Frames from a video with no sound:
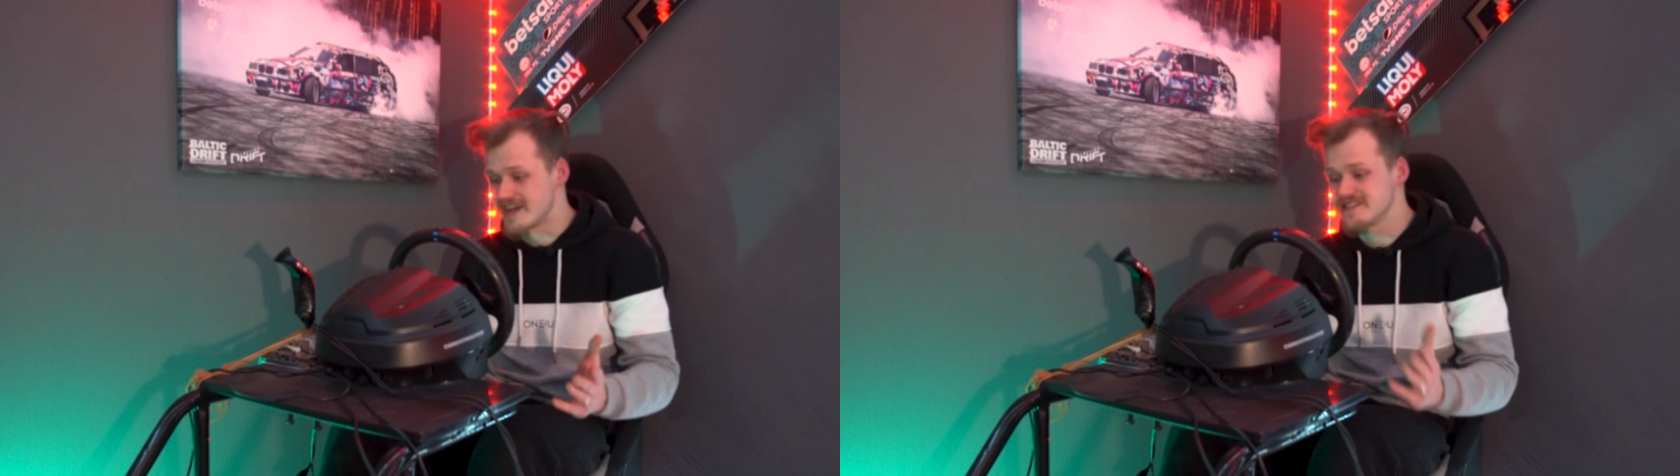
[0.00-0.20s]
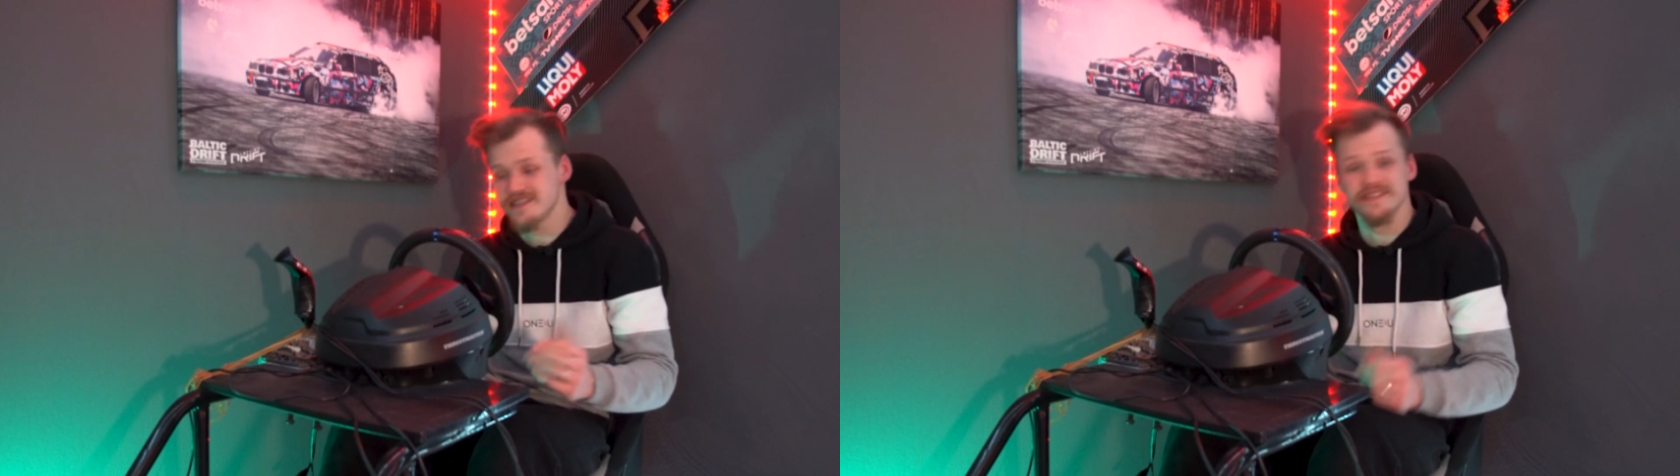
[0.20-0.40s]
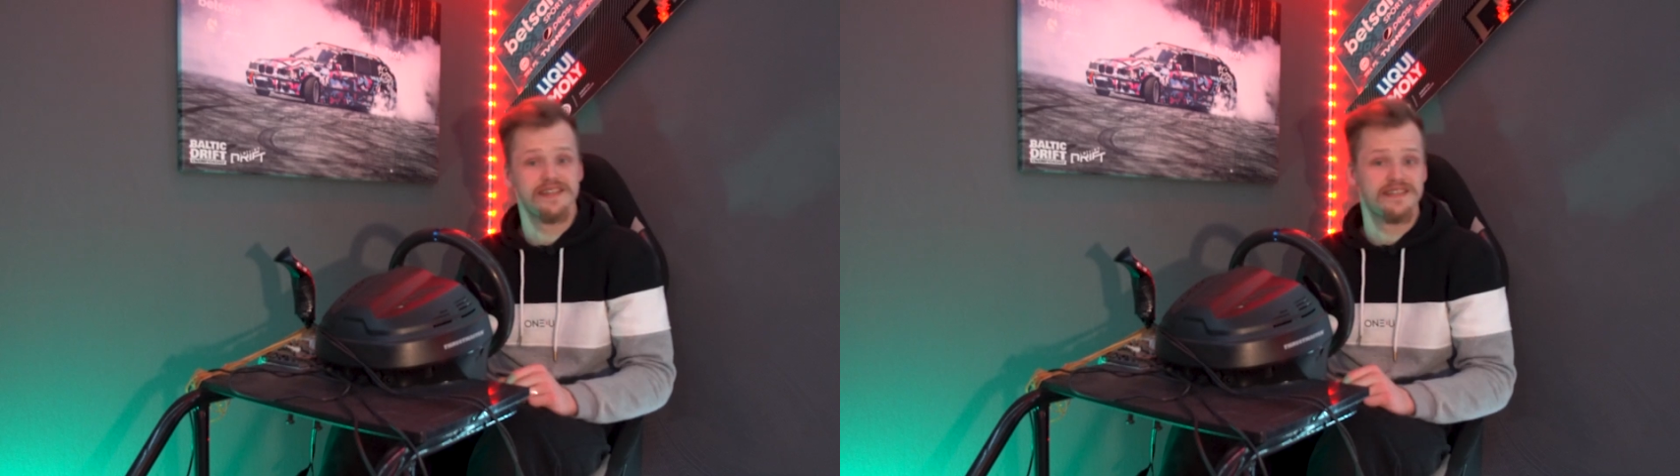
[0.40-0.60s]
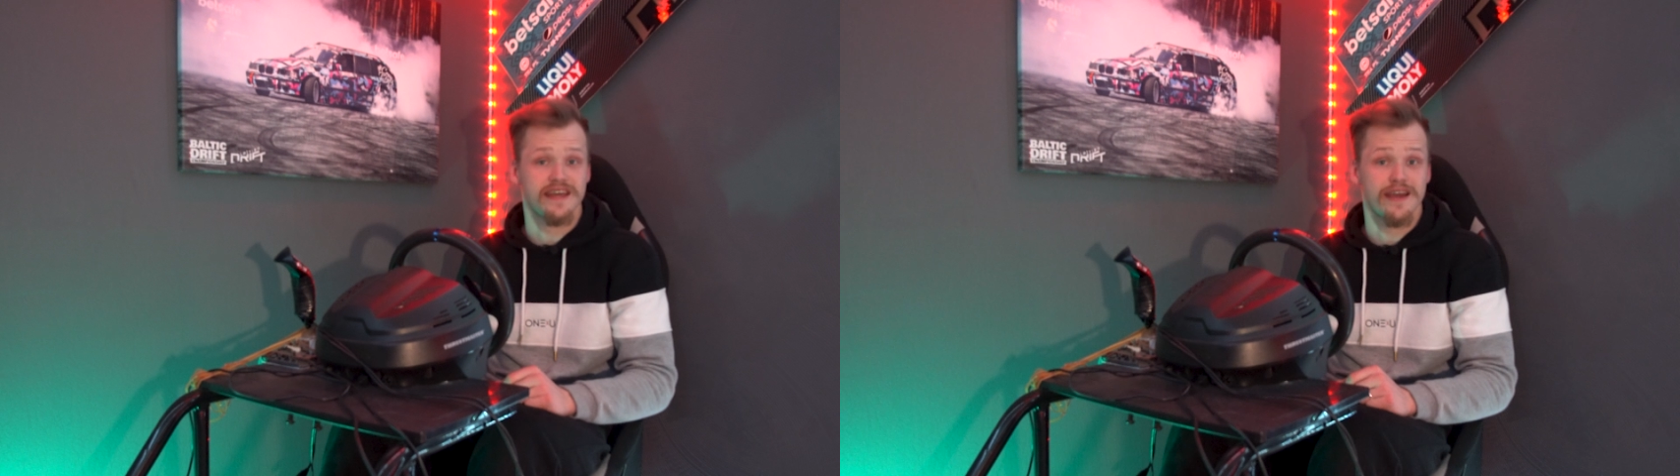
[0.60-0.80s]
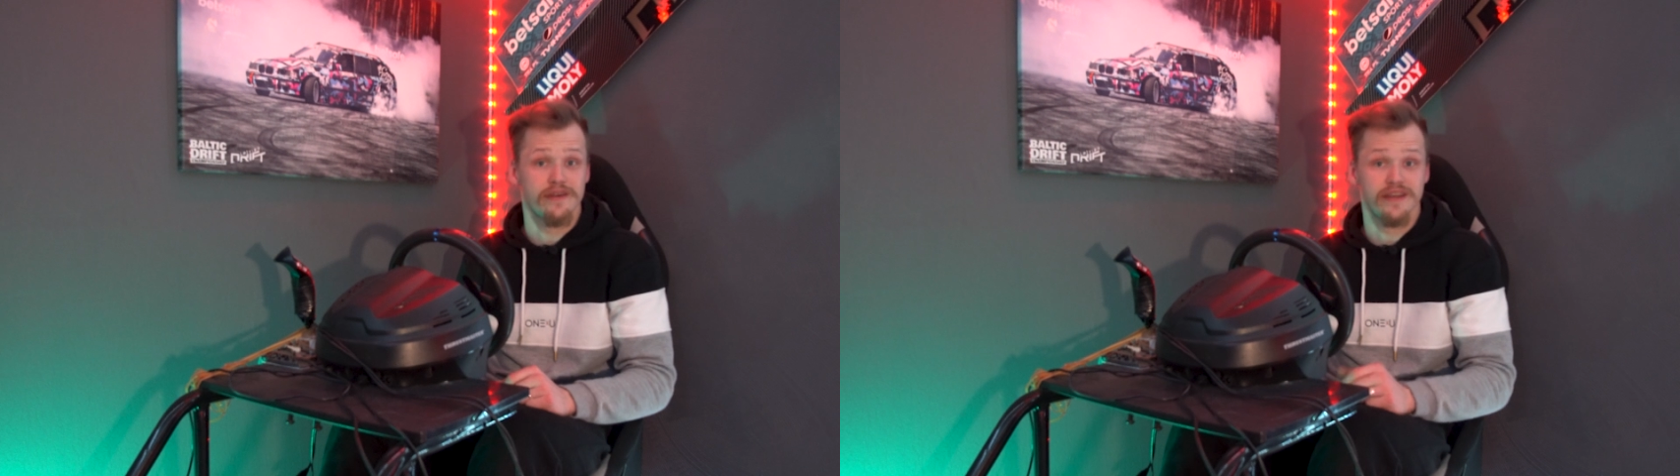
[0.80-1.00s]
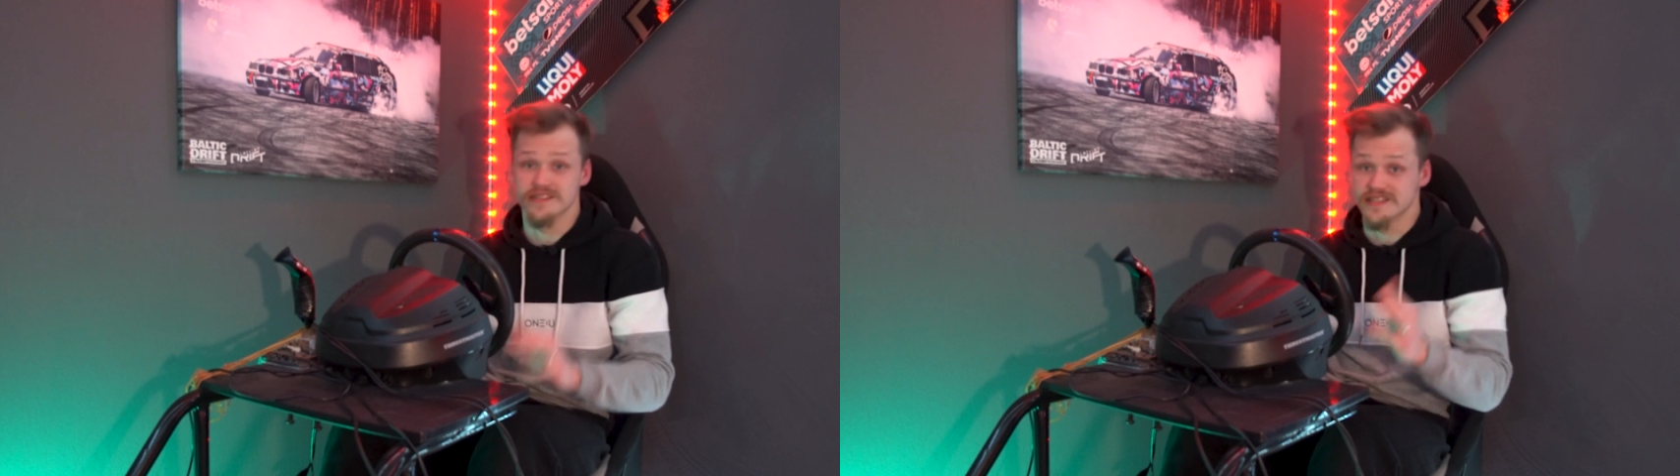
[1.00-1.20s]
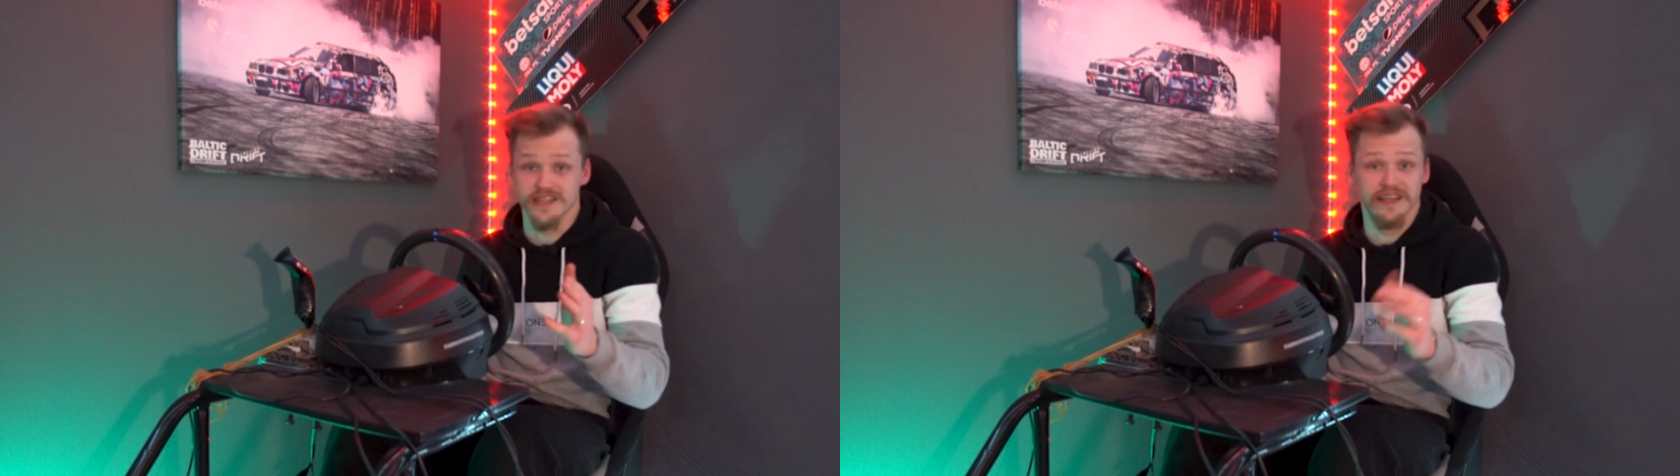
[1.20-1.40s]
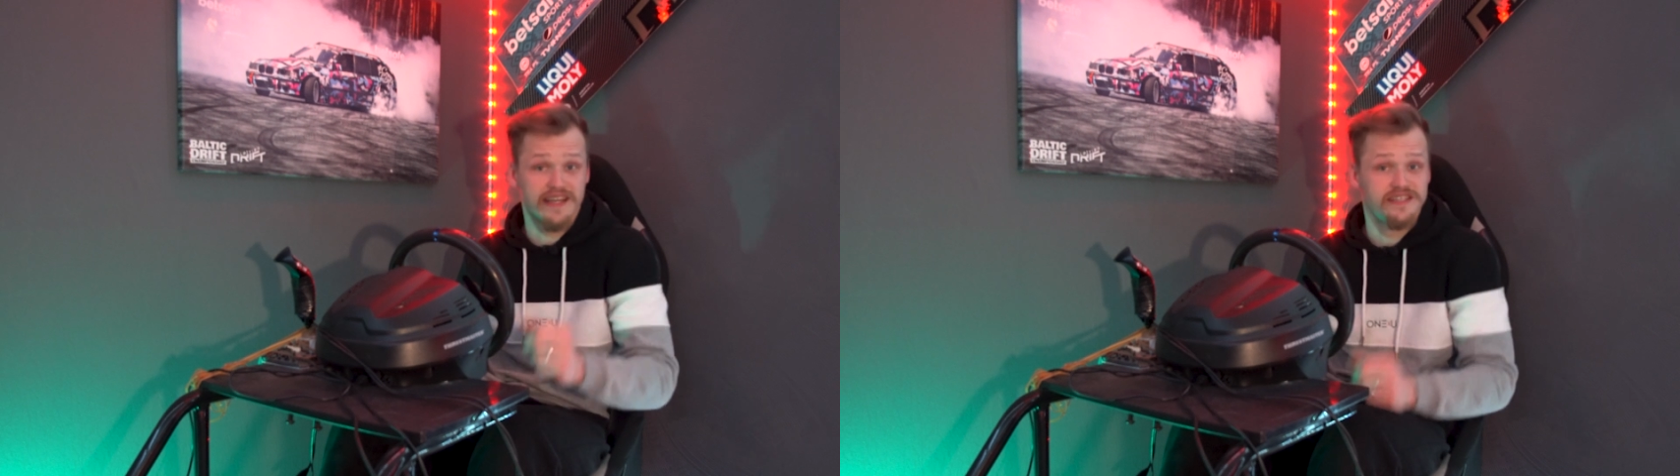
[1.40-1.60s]
as it sits now, it
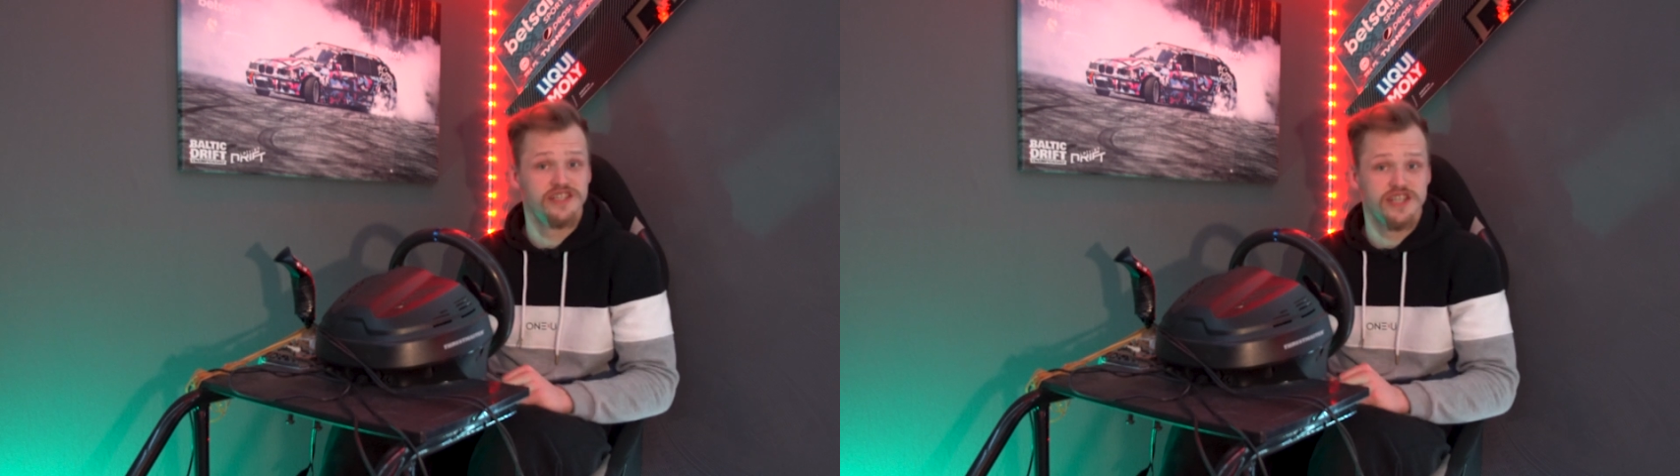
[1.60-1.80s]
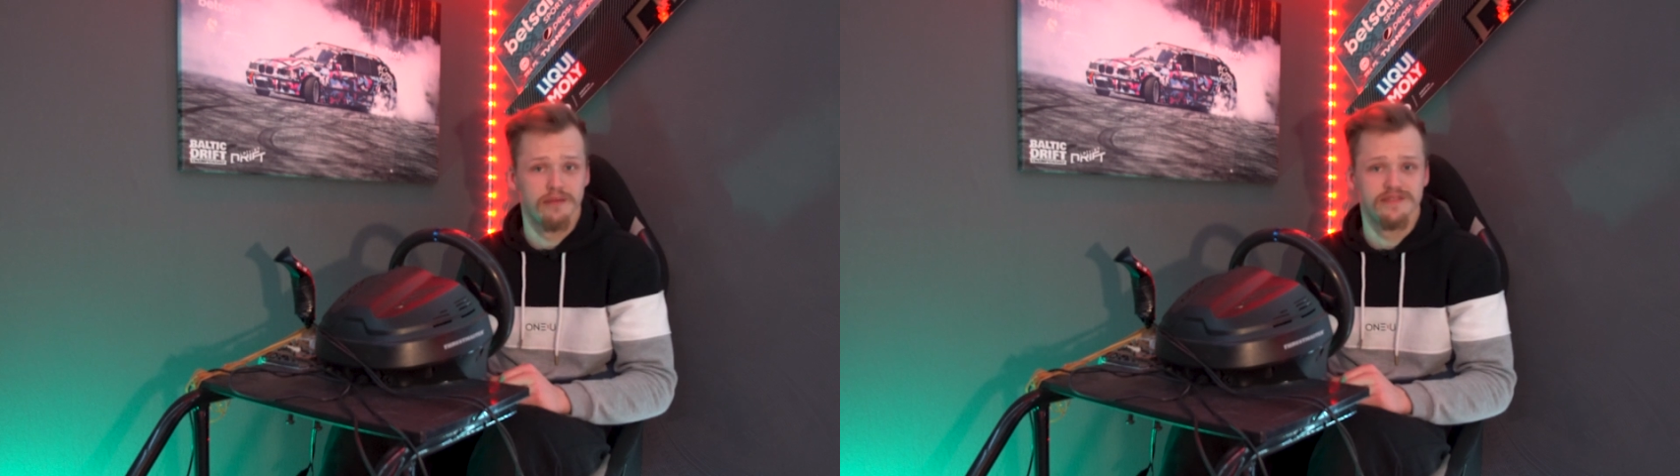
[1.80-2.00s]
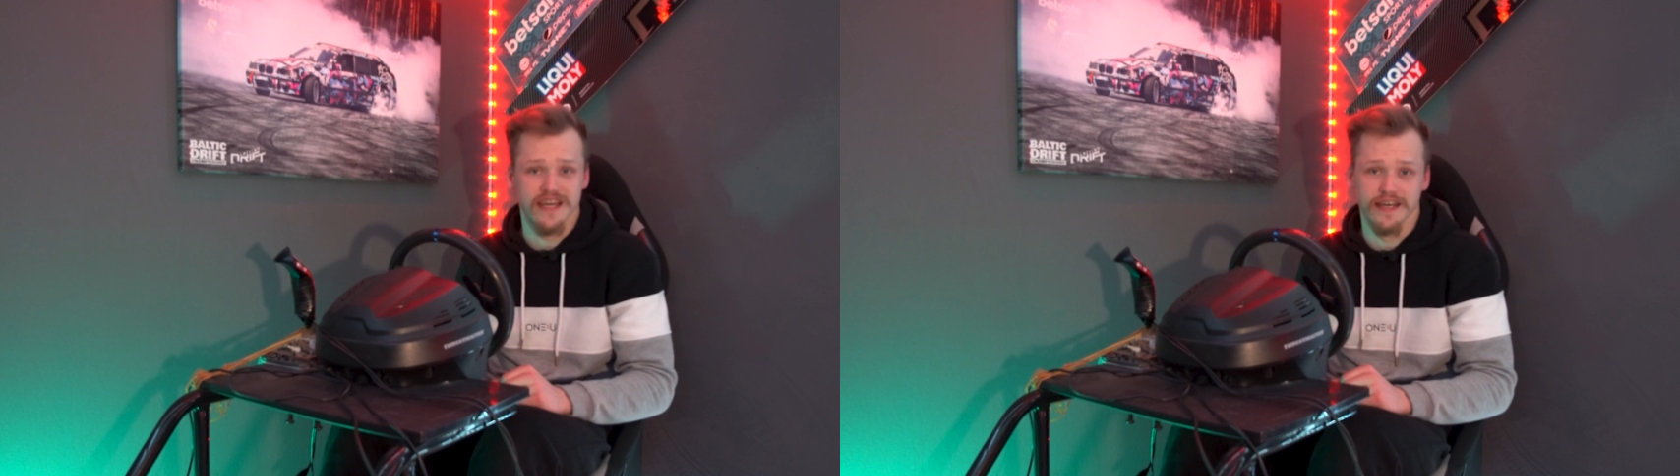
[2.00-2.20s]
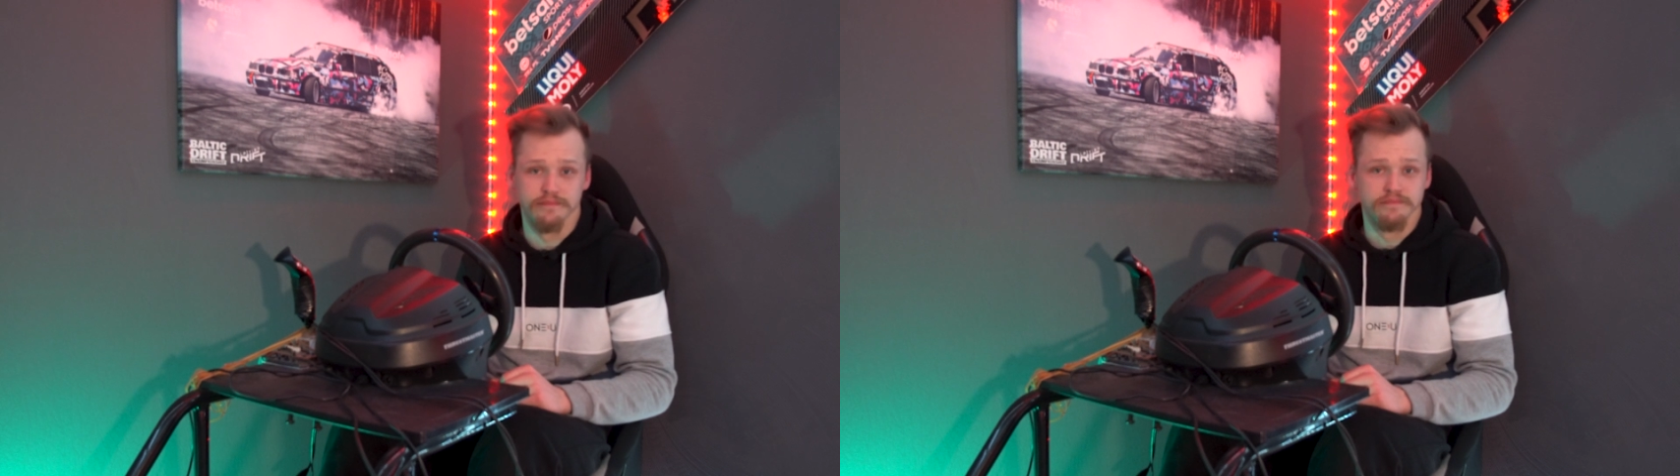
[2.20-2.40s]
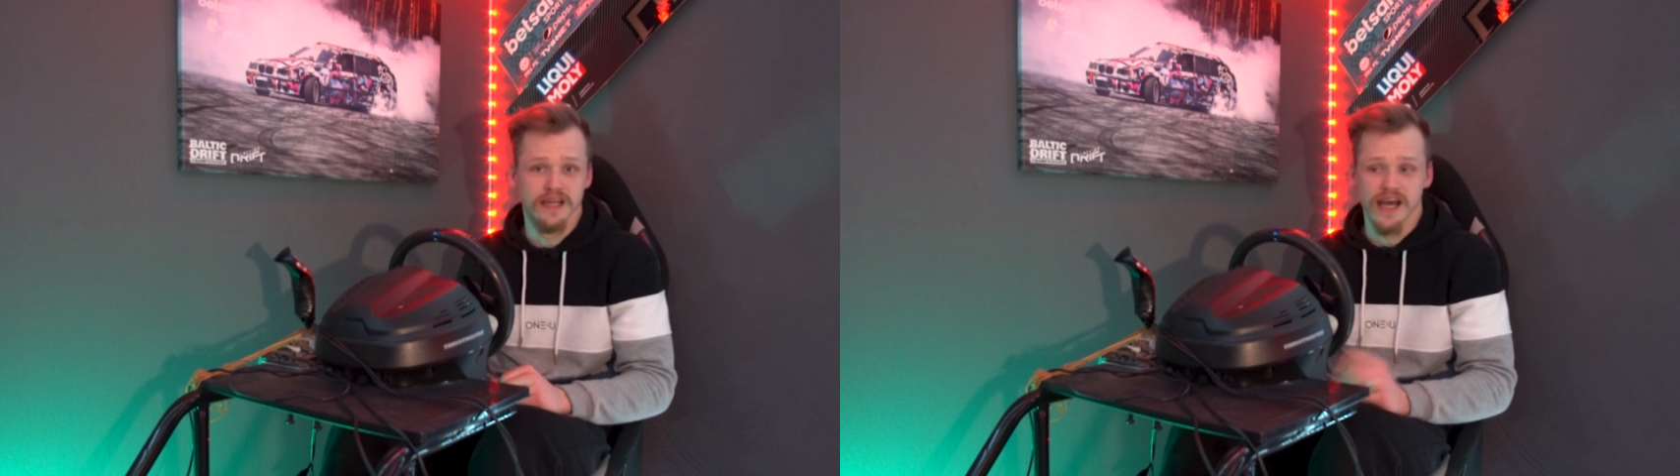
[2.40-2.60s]
still gets the job done.